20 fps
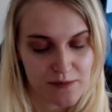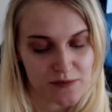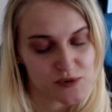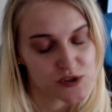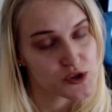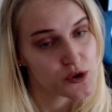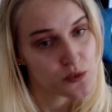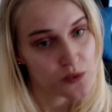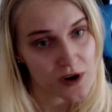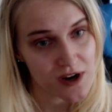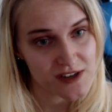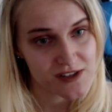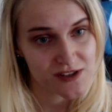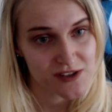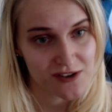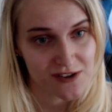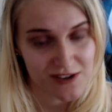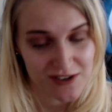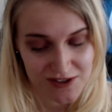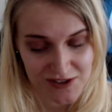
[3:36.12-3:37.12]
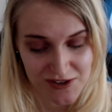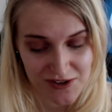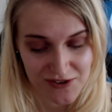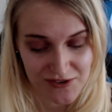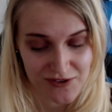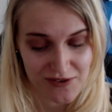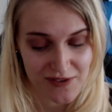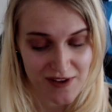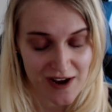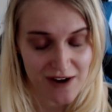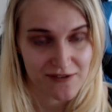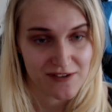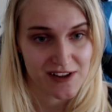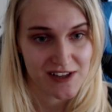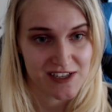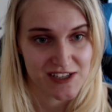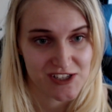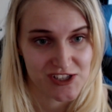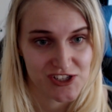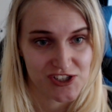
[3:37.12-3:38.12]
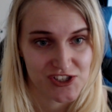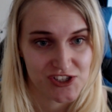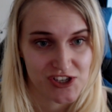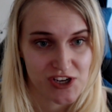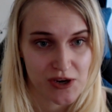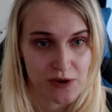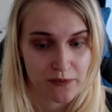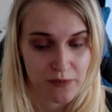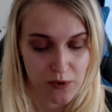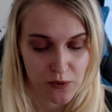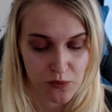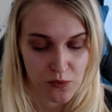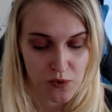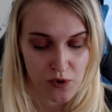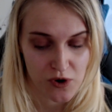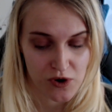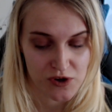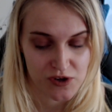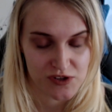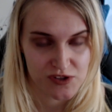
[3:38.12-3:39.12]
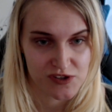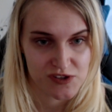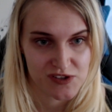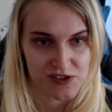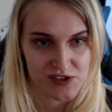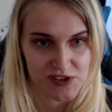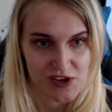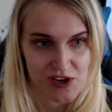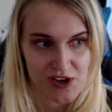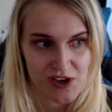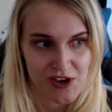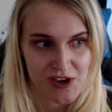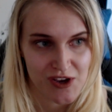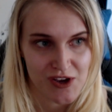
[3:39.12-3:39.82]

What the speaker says: So what I took from that relationship was,